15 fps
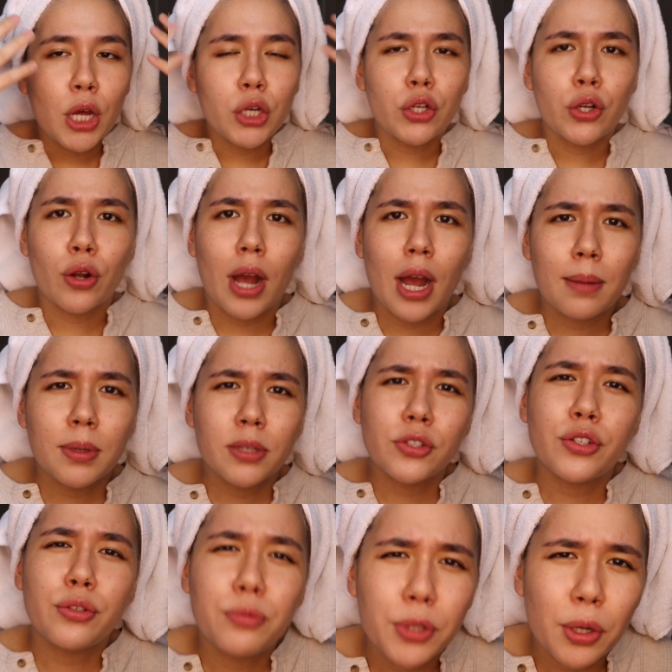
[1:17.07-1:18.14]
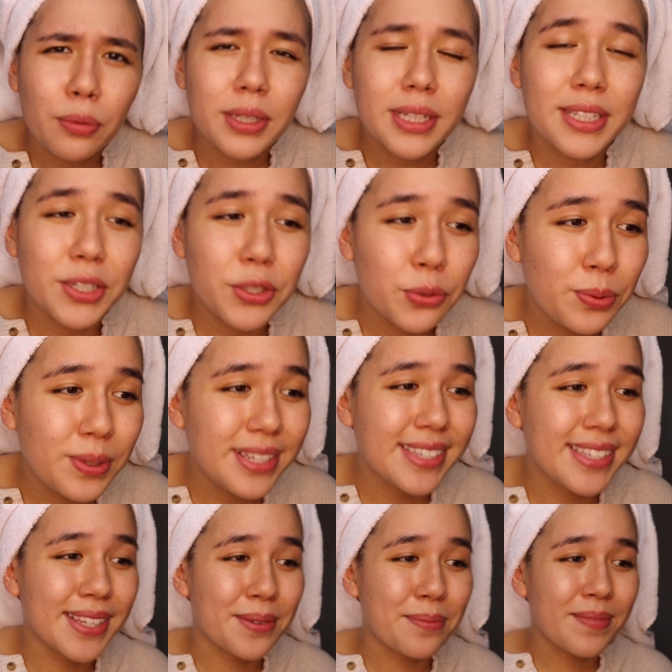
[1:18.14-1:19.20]
Your eyebrows, you don't need to
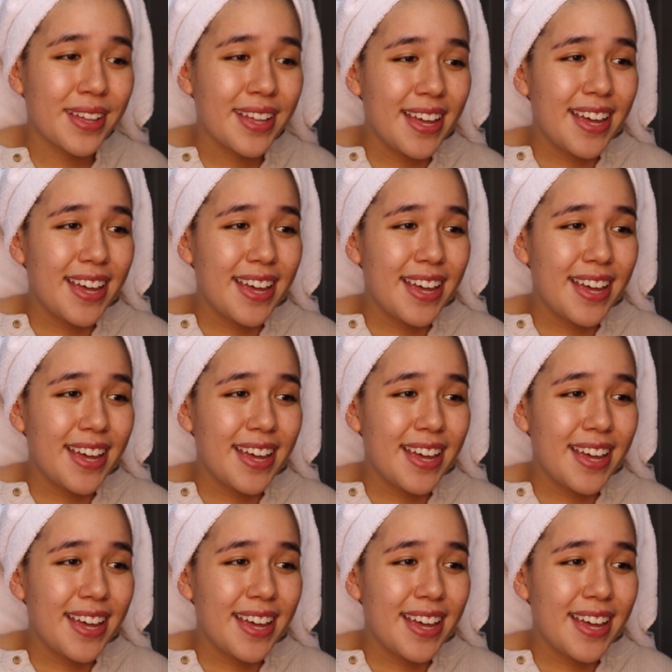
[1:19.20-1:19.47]
tweeze them.